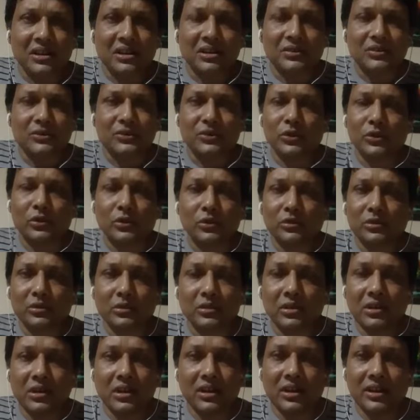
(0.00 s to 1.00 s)
So
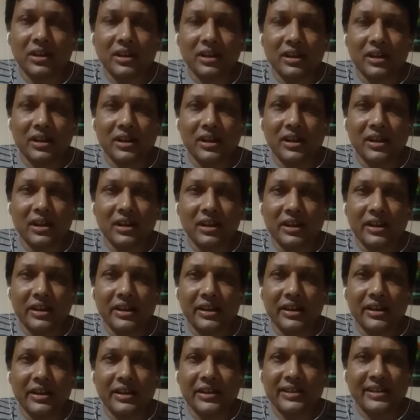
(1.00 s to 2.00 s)

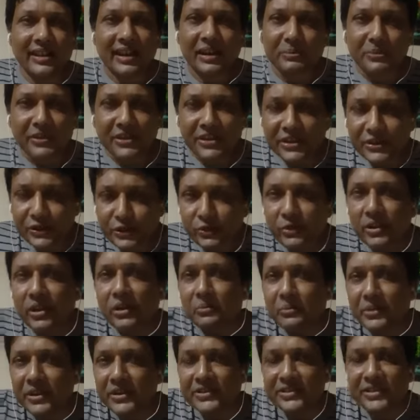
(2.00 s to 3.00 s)
it can be regional
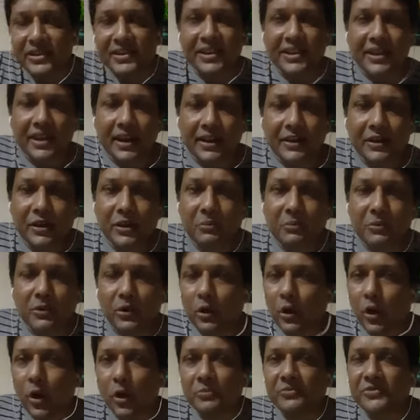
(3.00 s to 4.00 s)
based, any kind of
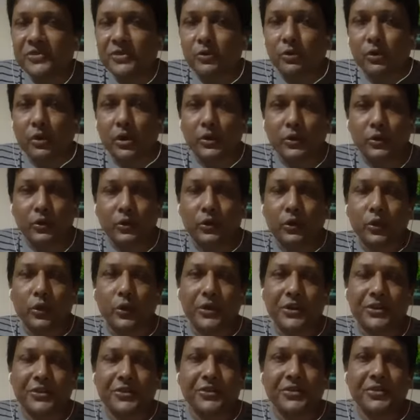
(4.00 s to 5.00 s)
crops you want to grow
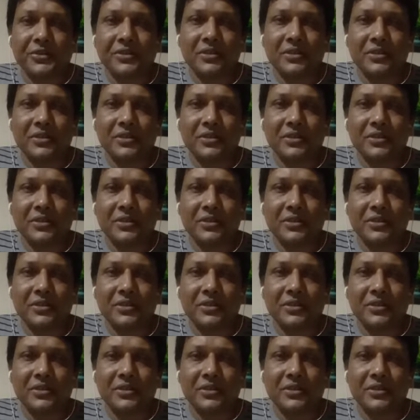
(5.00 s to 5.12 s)
it.